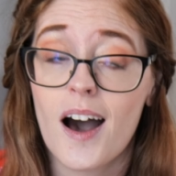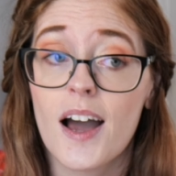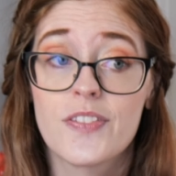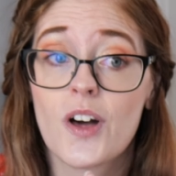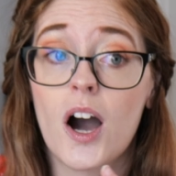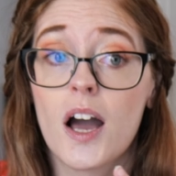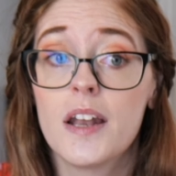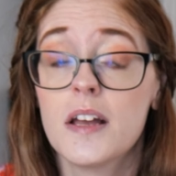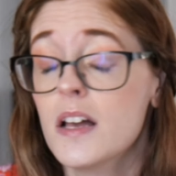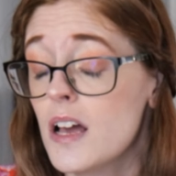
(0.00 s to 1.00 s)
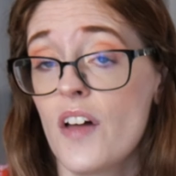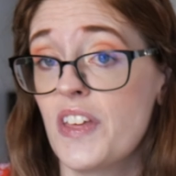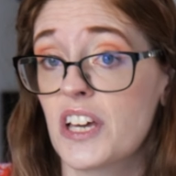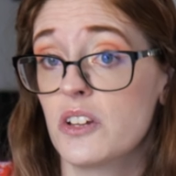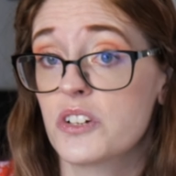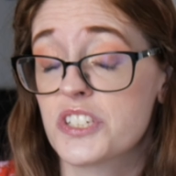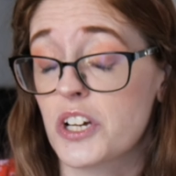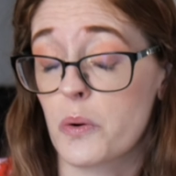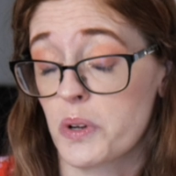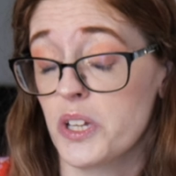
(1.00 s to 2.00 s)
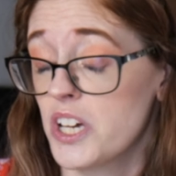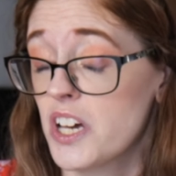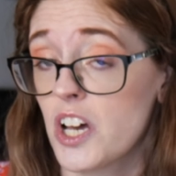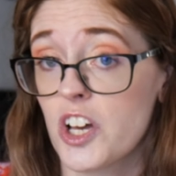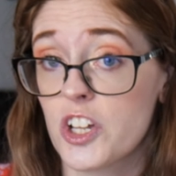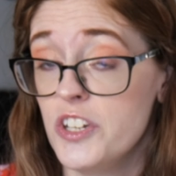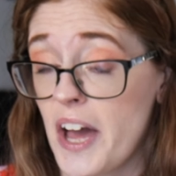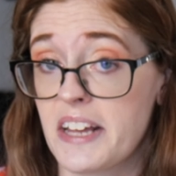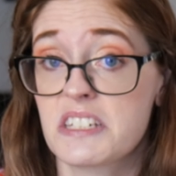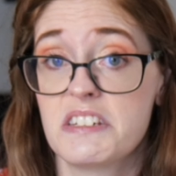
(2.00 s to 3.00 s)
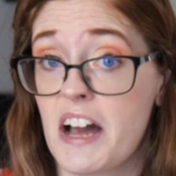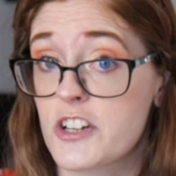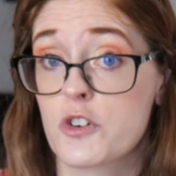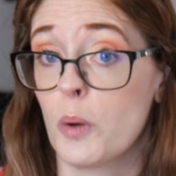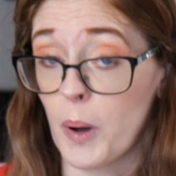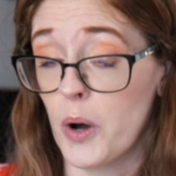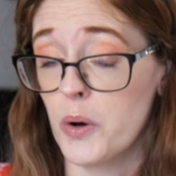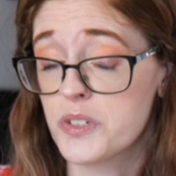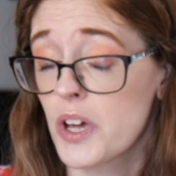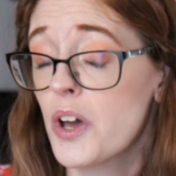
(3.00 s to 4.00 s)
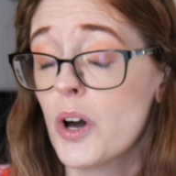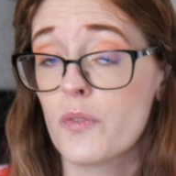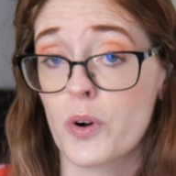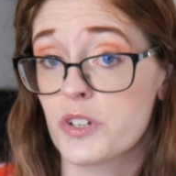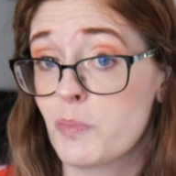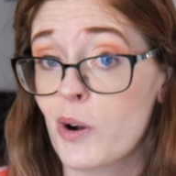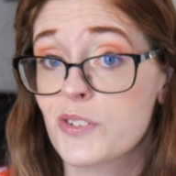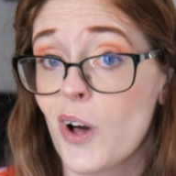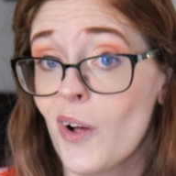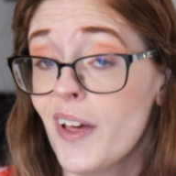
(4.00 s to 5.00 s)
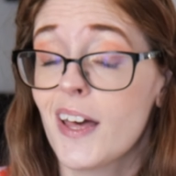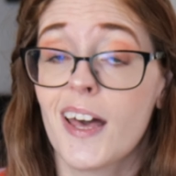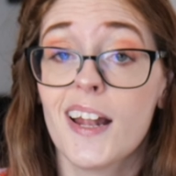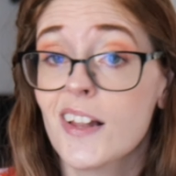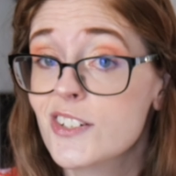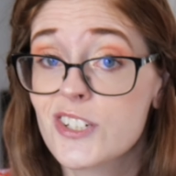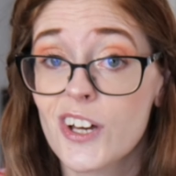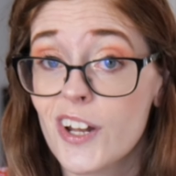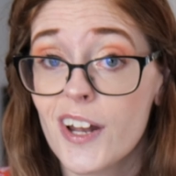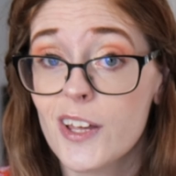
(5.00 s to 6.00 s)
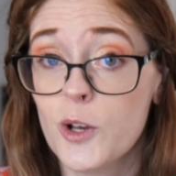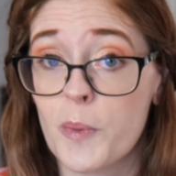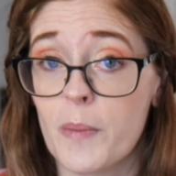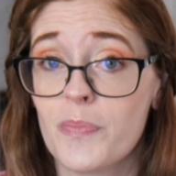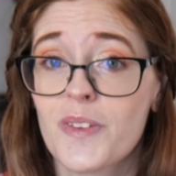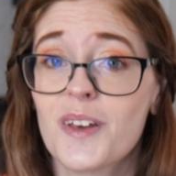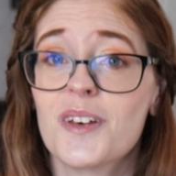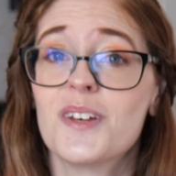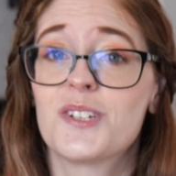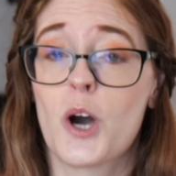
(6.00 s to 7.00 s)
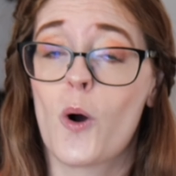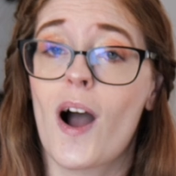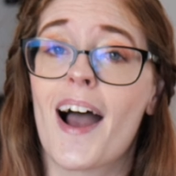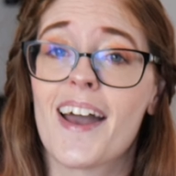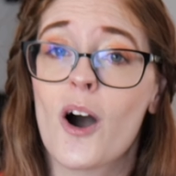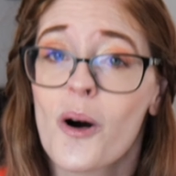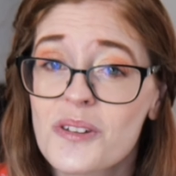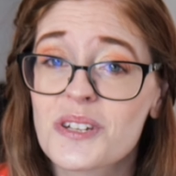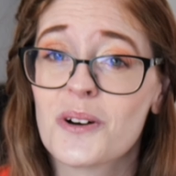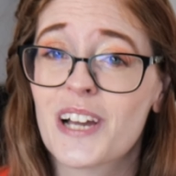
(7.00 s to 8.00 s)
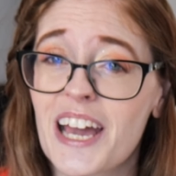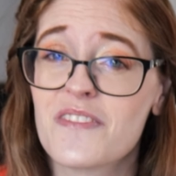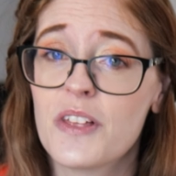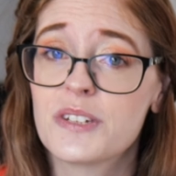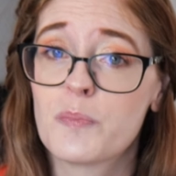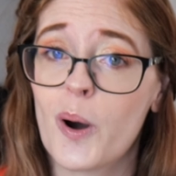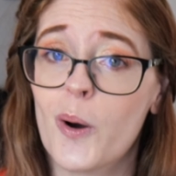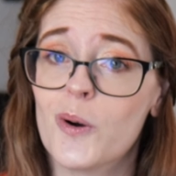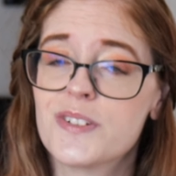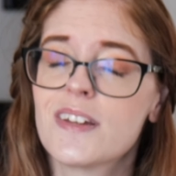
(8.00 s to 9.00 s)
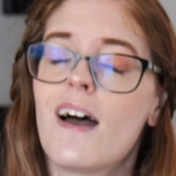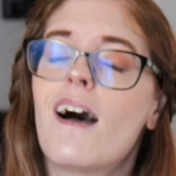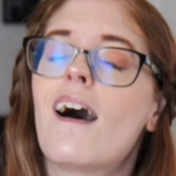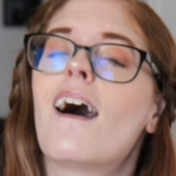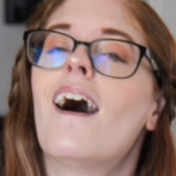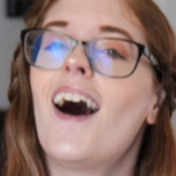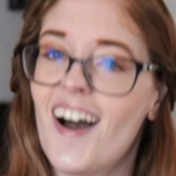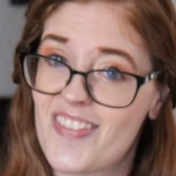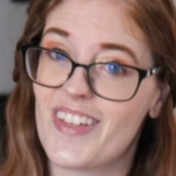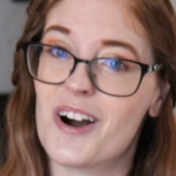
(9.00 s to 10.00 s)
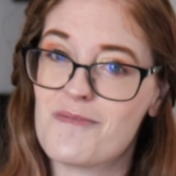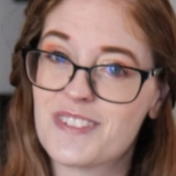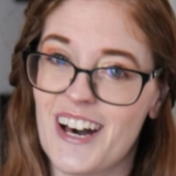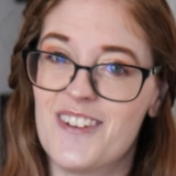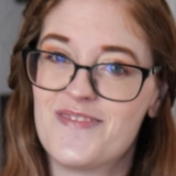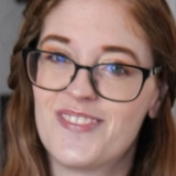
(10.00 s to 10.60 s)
I think it looks like a really nice, natural pose for a smart doll, and it looks good on a human. So I also gave this pose a thumbs up.